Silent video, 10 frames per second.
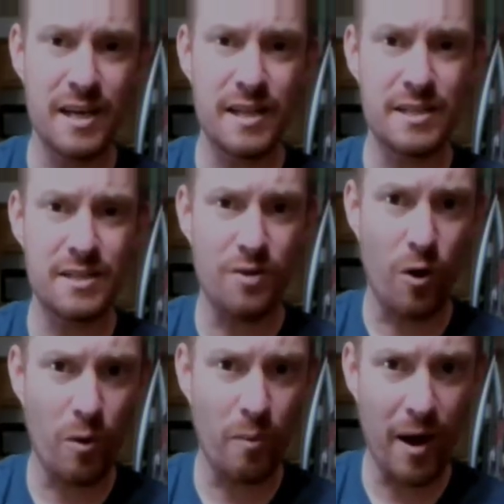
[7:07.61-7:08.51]
This is
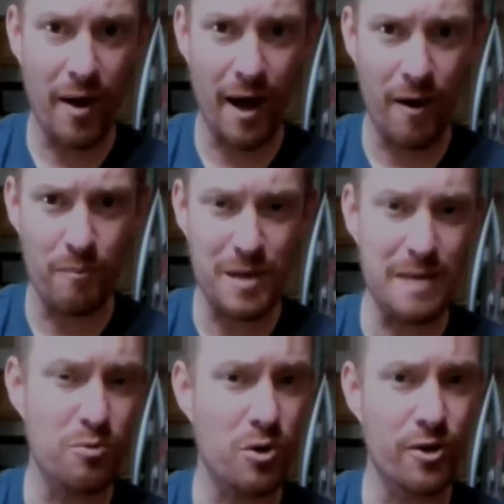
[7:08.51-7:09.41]
all about how
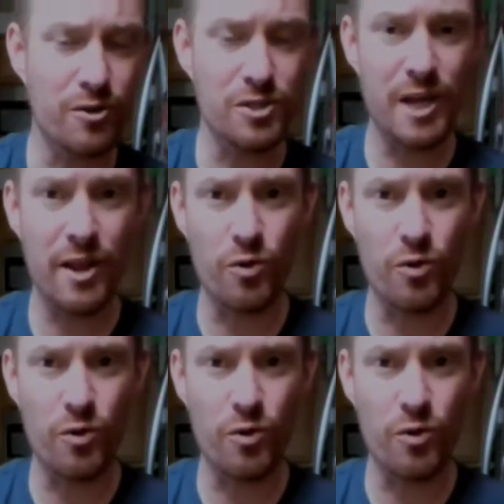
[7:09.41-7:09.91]
people understand the